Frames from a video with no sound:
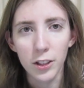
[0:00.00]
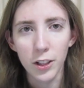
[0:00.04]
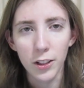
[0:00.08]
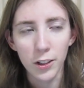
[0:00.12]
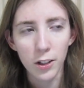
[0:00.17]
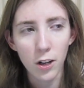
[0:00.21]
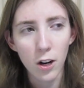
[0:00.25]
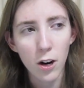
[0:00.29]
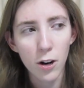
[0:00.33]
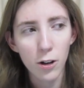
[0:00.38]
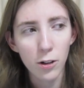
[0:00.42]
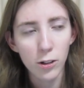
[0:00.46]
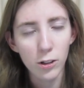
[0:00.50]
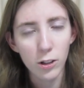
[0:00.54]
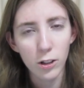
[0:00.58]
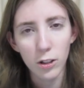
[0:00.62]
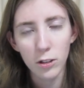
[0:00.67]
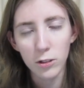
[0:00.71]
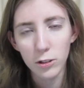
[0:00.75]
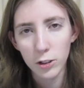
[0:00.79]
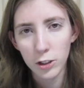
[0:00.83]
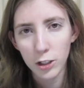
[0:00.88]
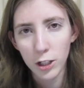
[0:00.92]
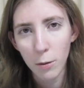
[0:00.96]
Like, oh,
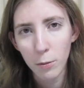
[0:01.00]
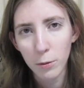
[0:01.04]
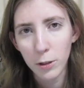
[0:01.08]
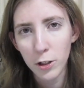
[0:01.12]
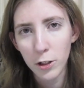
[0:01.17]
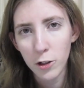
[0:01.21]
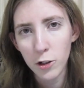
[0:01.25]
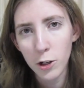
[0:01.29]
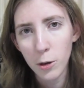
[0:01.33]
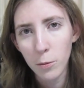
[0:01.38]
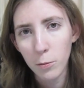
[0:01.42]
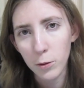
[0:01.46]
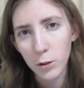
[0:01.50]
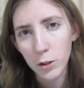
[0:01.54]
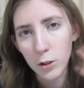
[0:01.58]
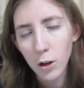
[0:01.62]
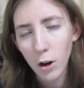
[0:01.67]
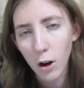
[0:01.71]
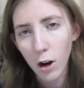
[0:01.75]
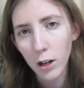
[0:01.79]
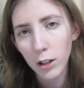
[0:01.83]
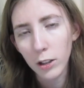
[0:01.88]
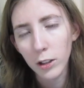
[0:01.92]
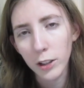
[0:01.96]
another Japanese ship was
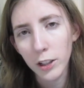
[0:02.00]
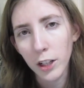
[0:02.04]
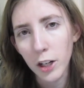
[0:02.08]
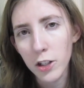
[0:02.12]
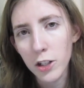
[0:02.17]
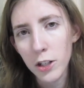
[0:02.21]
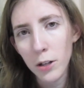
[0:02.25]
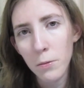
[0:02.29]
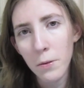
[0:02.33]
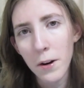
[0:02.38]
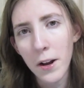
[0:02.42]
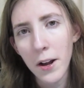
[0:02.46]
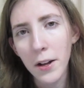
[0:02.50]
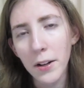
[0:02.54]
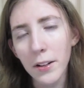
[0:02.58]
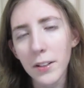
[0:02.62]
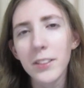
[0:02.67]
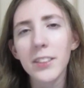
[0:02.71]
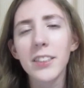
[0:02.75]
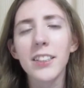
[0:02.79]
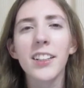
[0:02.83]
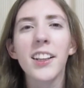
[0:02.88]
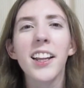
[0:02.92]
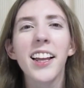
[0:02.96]
caught, like, catching
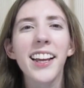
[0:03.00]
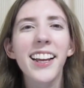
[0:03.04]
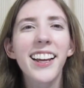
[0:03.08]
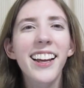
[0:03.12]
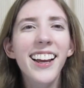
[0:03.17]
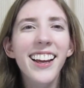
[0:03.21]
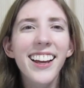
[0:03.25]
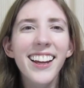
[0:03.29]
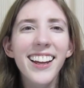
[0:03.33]
whales. And, like,